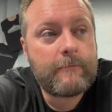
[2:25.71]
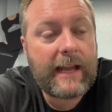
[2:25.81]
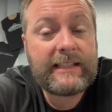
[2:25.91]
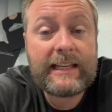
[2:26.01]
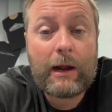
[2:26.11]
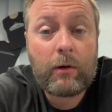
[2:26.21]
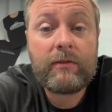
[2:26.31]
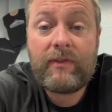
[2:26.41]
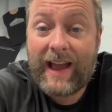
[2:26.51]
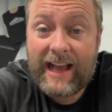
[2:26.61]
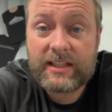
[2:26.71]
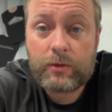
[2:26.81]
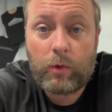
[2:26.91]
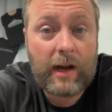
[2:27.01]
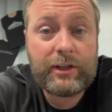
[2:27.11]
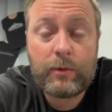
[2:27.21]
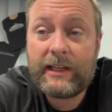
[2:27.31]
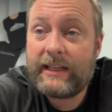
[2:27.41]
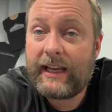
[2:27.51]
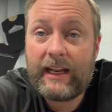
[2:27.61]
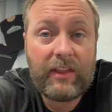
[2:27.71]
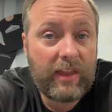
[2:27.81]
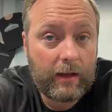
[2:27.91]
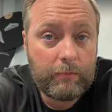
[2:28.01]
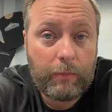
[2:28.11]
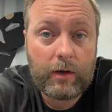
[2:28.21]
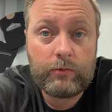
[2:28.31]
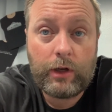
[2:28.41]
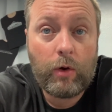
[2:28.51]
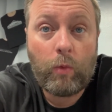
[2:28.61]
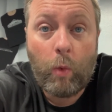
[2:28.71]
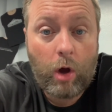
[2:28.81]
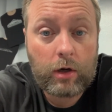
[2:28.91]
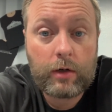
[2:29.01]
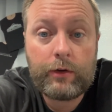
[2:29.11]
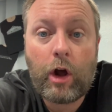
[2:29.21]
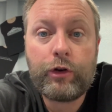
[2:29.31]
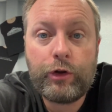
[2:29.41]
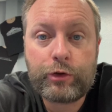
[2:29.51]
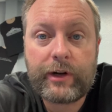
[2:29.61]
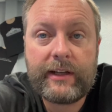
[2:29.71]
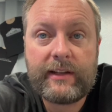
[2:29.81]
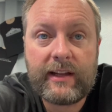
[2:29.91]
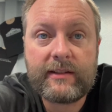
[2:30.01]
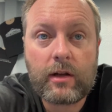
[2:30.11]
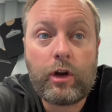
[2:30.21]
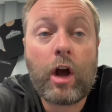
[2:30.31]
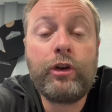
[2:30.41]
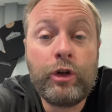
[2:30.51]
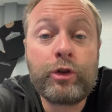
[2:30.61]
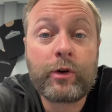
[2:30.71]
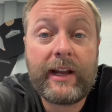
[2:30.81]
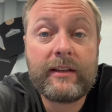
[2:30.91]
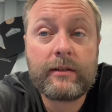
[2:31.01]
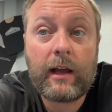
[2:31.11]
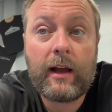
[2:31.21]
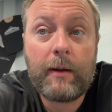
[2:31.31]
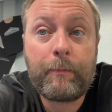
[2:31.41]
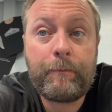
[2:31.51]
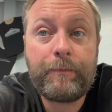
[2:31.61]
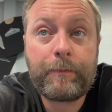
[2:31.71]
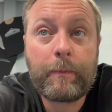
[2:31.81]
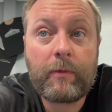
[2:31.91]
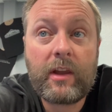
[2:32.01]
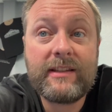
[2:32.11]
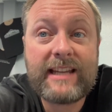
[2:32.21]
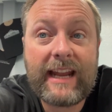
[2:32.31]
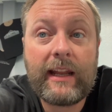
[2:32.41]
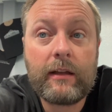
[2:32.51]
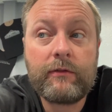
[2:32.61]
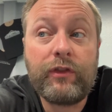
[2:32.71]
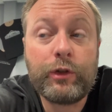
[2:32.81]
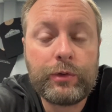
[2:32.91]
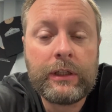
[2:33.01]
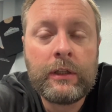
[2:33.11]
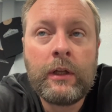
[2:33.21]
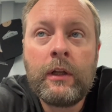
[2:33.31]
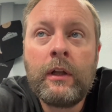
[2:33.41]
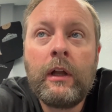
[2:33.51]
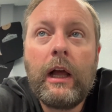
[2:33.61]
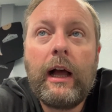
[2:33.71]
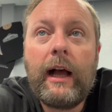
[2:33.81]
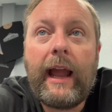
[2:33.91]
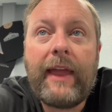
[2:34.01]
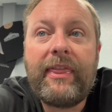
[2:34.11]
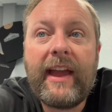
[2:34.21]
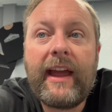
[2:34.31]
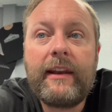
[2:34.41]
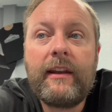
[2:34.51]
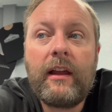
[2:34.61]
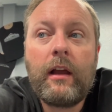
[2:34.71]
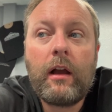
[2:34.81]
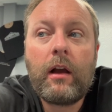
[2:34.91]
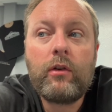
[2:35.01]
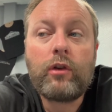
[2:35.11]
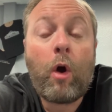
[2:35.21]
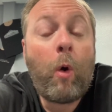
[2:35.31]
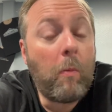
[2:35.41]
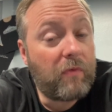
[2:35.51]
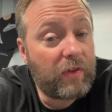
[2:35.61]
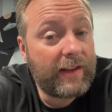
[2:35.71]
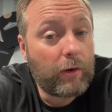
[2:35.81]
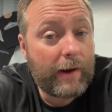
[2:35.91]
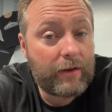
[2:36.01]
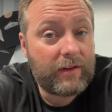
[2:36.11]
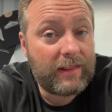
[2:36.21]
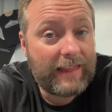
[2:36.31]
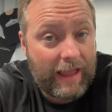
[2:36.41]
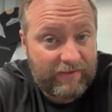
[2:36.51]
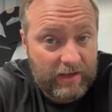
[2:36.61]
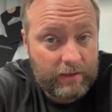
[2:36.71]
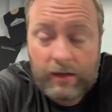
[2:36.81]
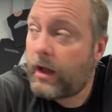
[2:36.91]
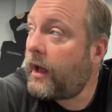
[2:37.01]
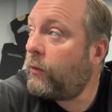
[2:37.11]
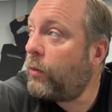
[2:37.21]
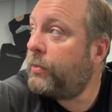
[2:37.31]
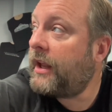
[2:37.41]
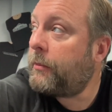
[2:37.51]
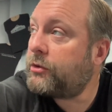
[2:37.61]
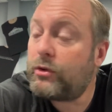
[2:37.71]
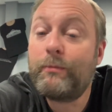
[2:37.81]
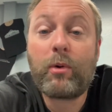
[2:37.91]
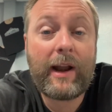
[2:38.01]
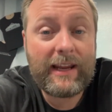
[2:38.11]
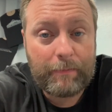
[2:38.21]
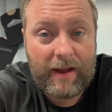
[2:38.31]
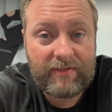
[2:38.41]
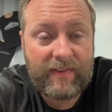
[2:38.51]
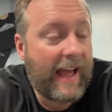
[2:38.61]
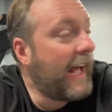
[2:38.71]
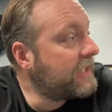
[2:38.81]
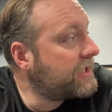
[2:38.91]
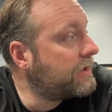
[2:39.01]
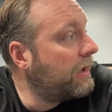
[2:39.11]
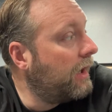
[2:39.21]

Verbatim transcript: 18 hour fast where I don't eat anything but you know water, non nutrient dense, non nutrient uh, containing food, uh, and then hopefully around 11, I will be able to break my fast